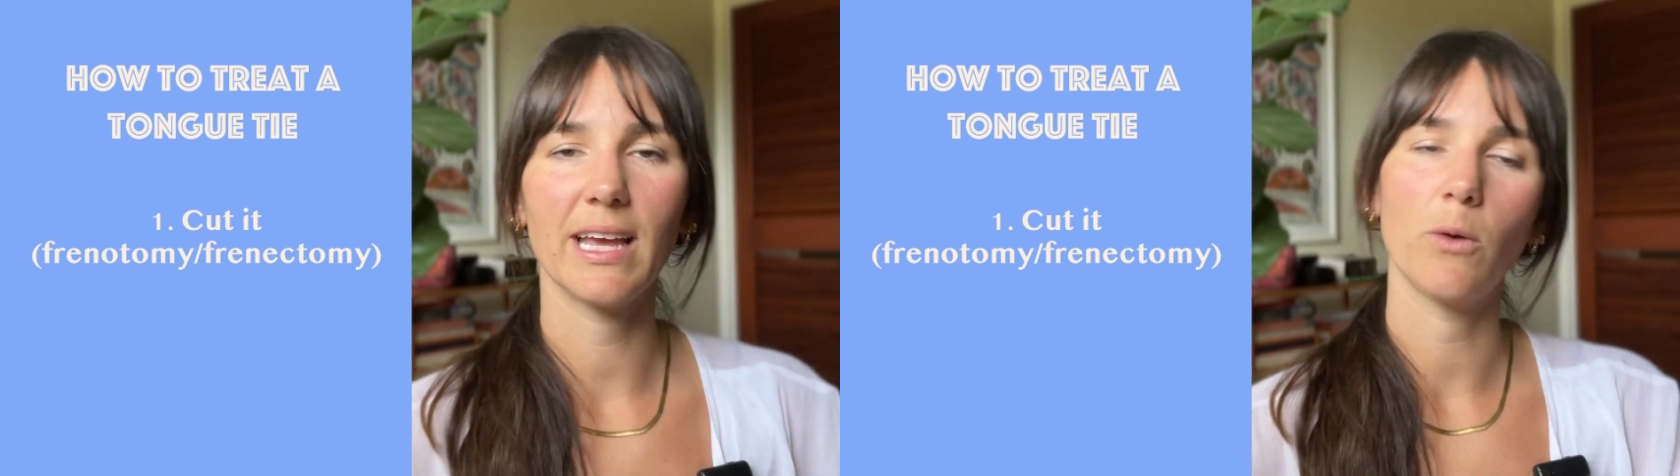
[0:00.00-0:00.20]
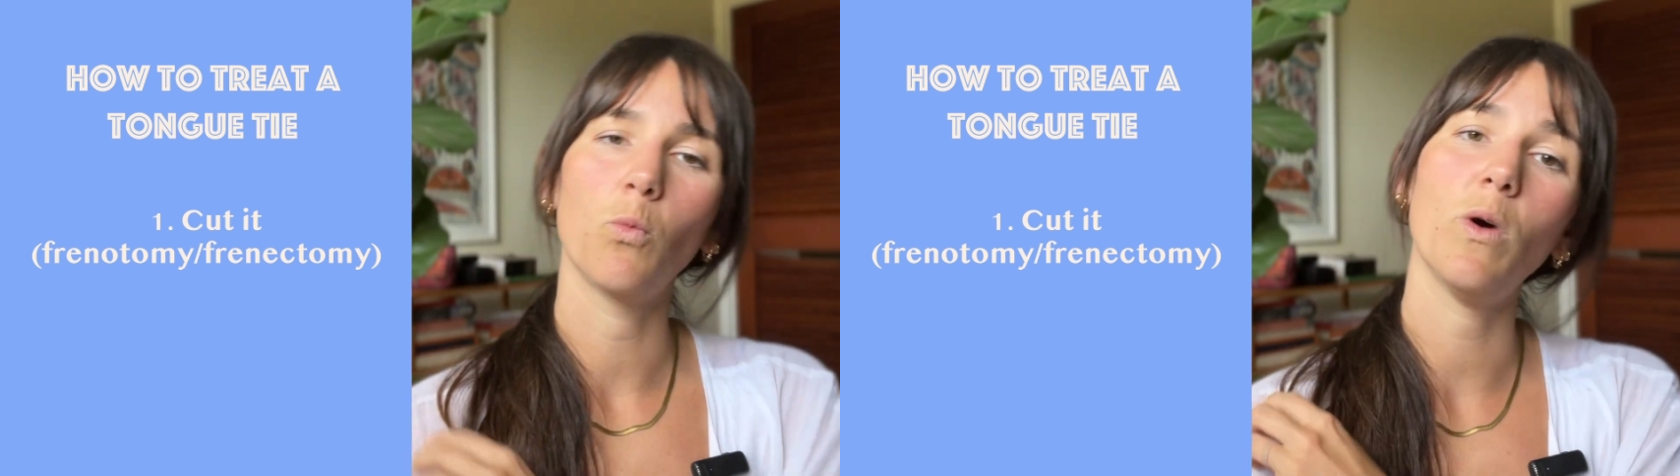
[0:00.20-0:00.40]

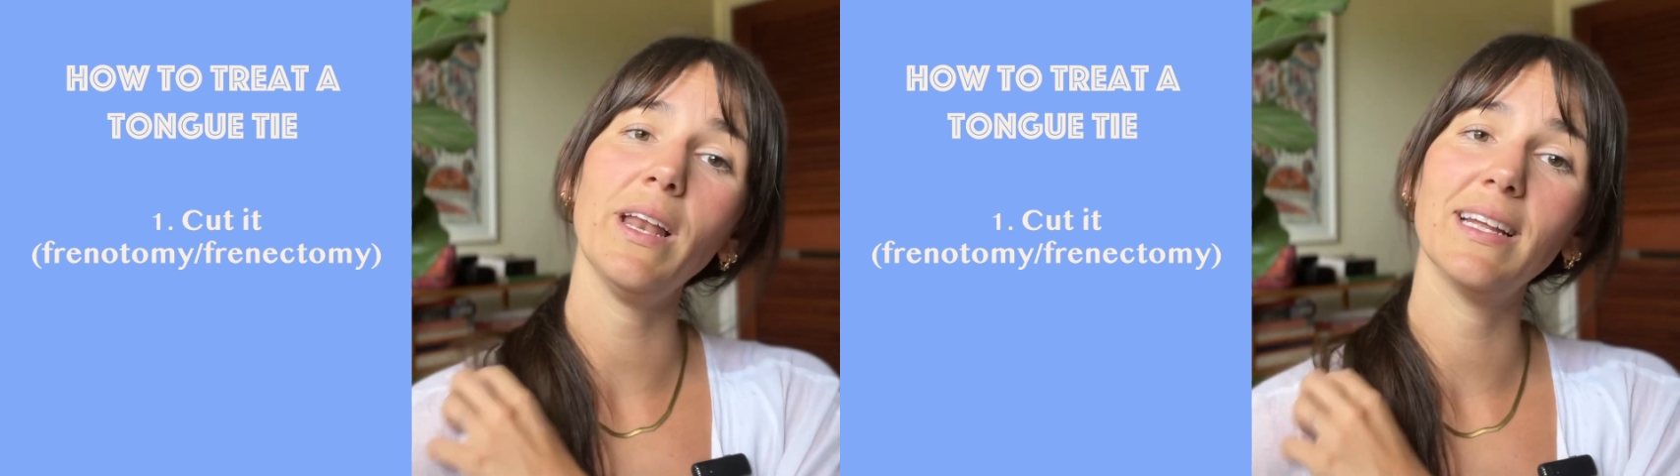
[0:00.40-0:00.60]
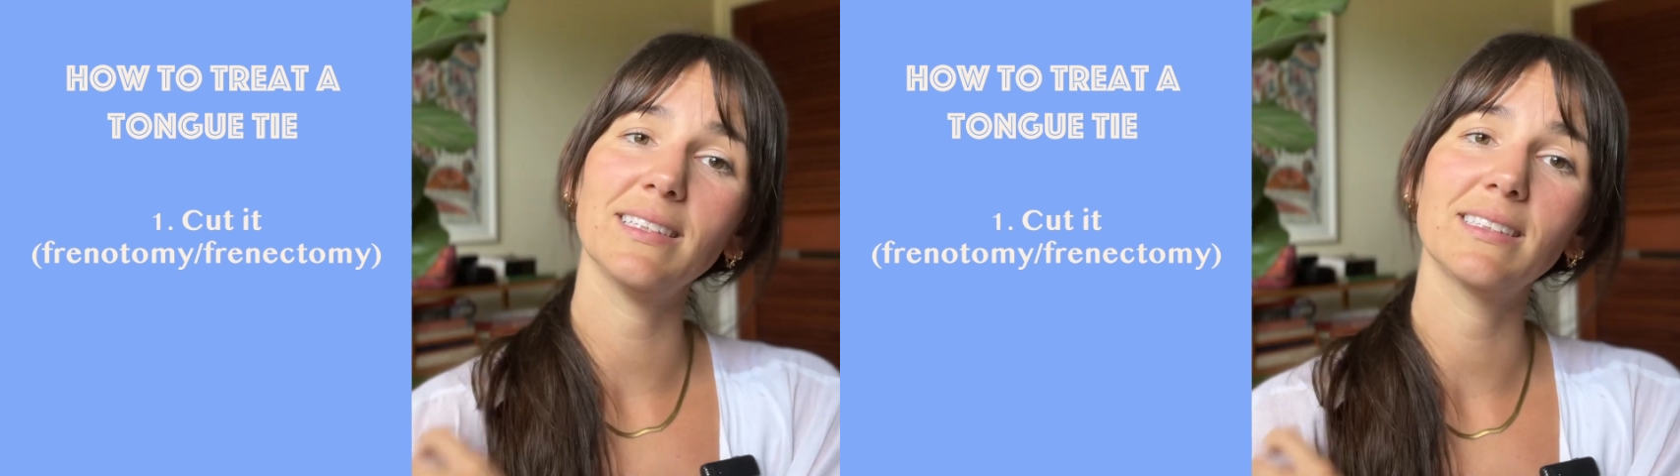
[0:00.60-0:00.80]
And
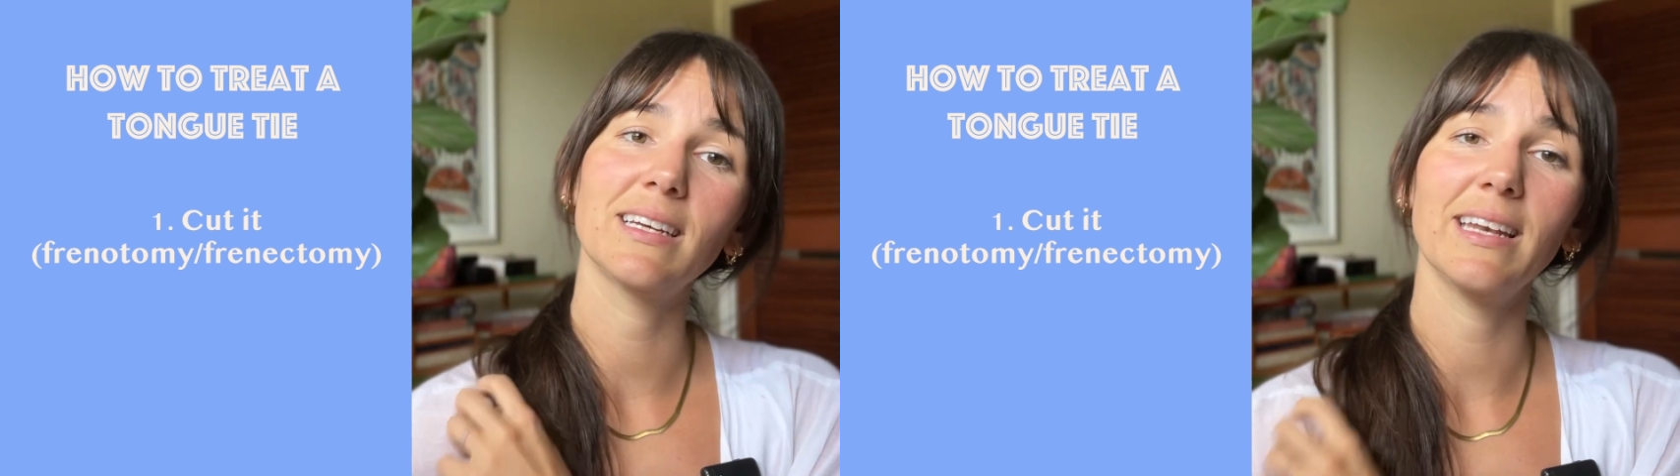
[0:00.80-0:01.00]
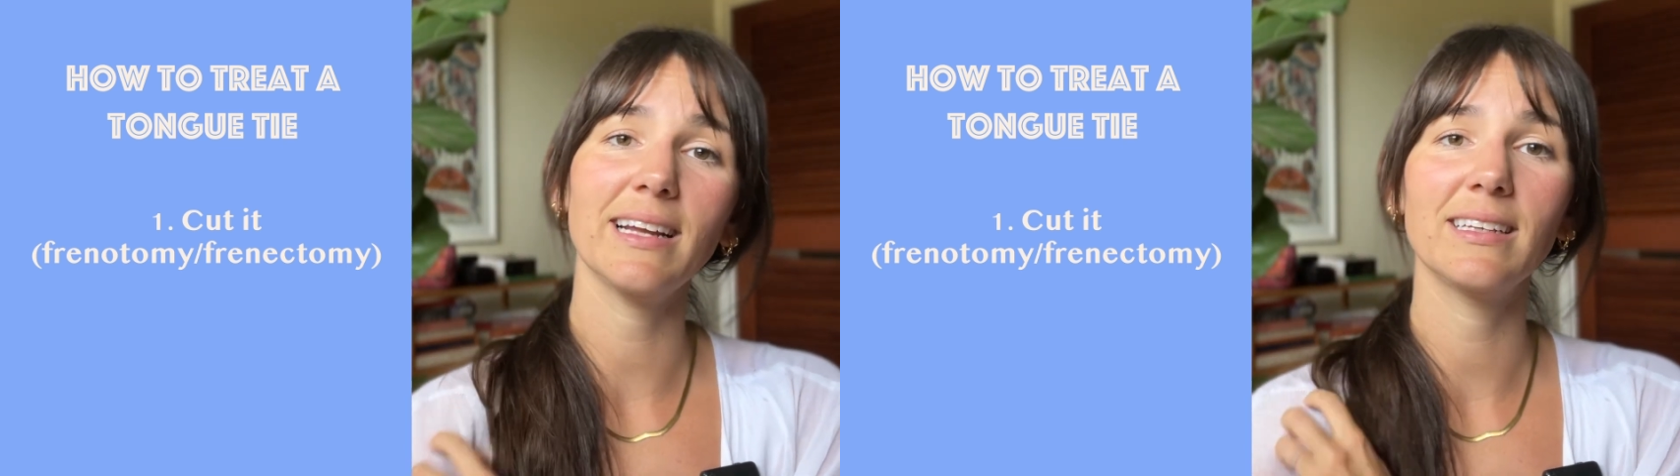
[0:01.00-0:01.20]
what is
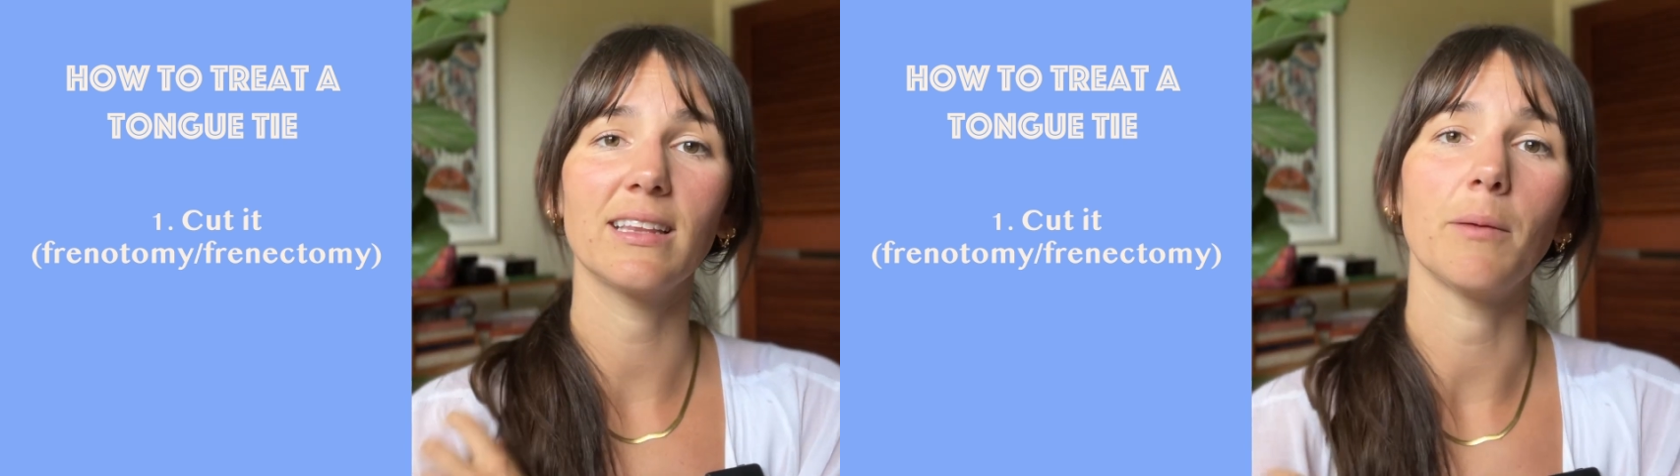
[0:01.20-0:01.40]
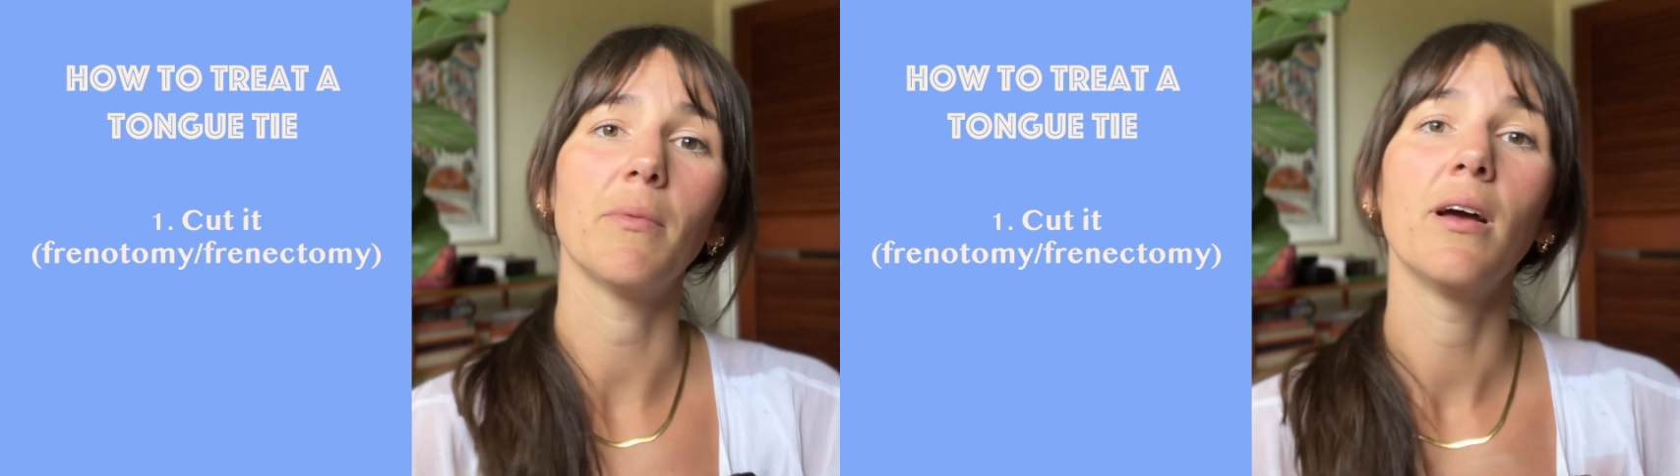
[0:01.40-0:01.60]
connecting
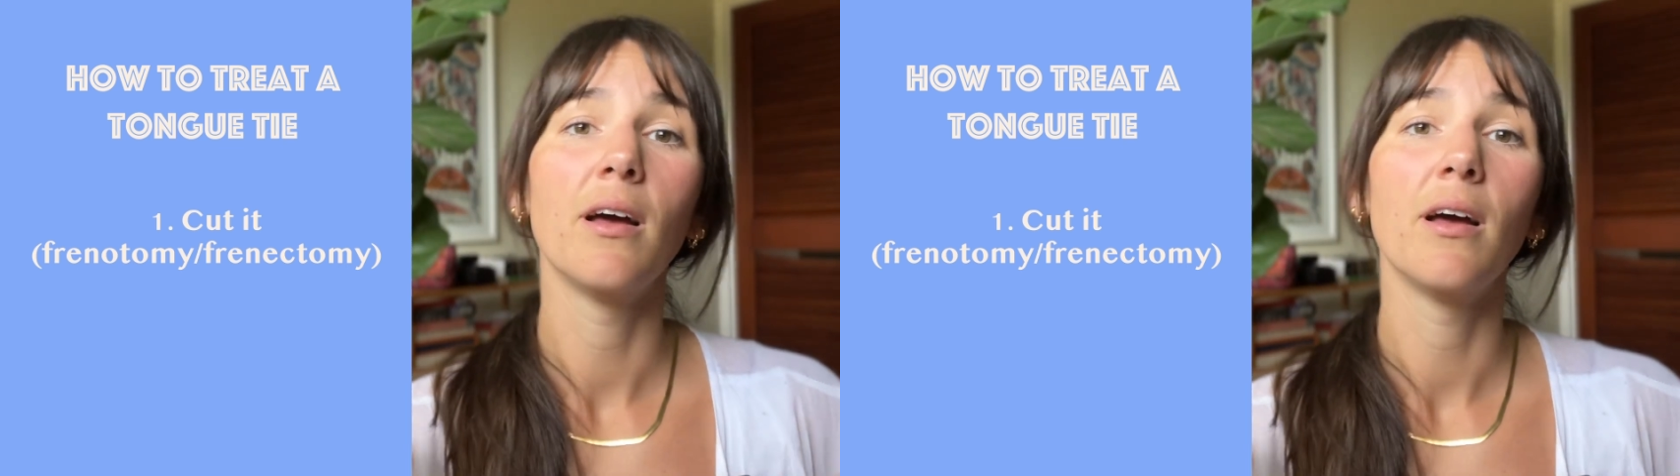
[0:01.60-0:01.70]
them?